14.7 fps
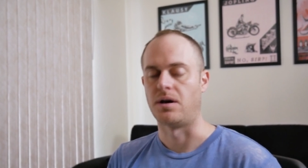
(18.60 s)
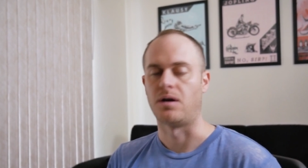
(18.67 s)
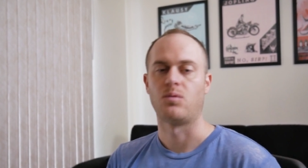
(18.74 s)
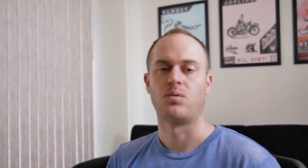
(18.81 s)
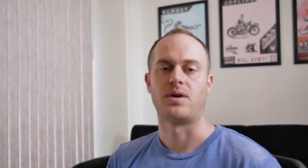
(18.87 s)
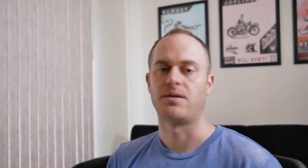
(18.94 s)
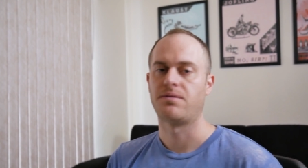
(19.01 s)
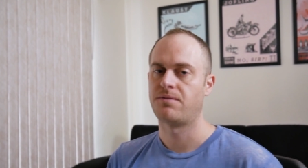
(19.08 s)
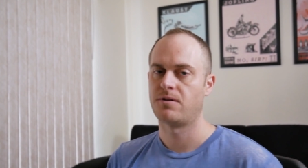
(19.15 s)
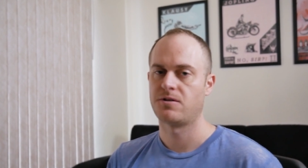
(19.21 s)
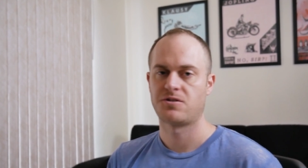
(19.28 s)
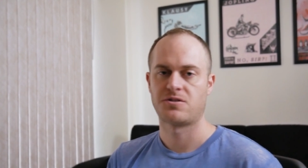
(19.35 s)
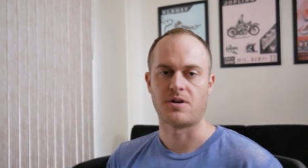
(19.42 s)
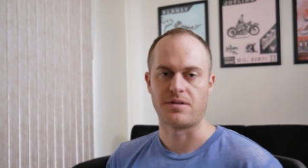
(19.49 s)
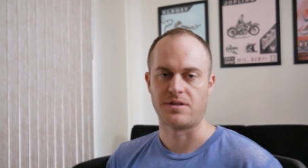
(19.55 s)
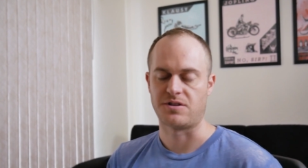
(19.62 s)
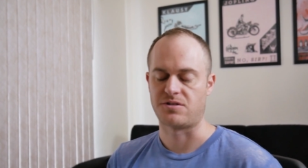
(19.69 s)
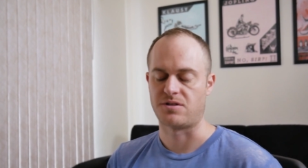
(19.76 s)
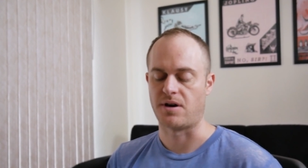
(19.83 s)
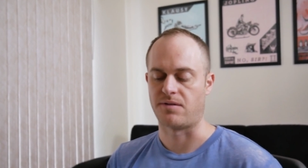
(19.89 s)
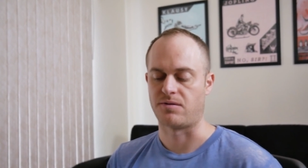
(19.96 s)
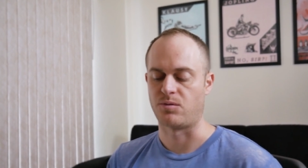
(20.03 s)
Now, when I first saw this
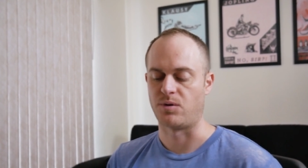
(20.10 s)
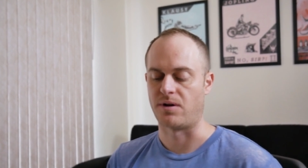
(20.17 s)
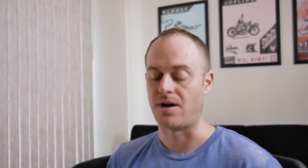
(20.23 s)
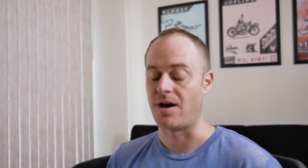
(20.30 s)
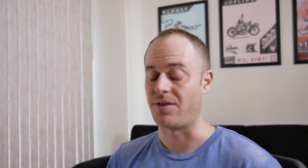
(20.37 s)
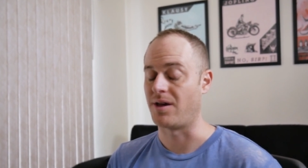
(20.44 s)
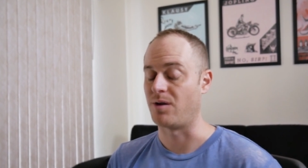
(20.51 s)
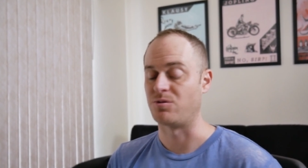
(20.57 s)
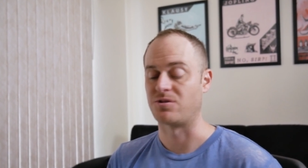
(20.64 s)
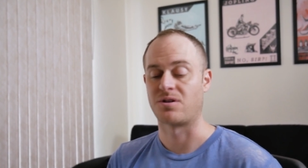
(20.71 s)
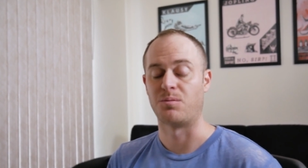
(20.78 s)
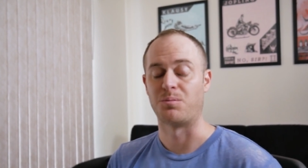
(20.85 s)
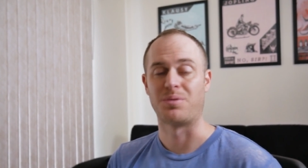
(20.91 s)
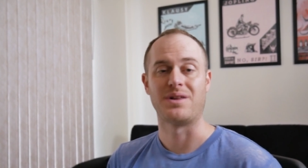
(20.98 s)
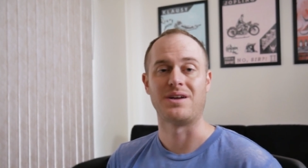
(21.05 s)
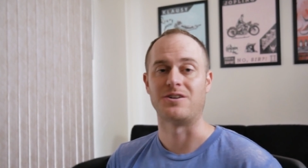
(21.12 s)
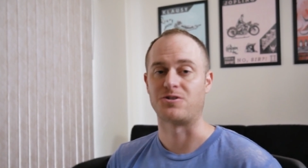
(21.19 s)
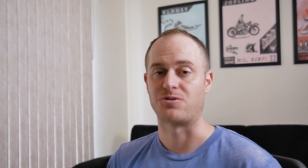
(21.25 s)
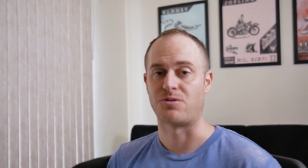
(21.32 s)
software, I thought it was complete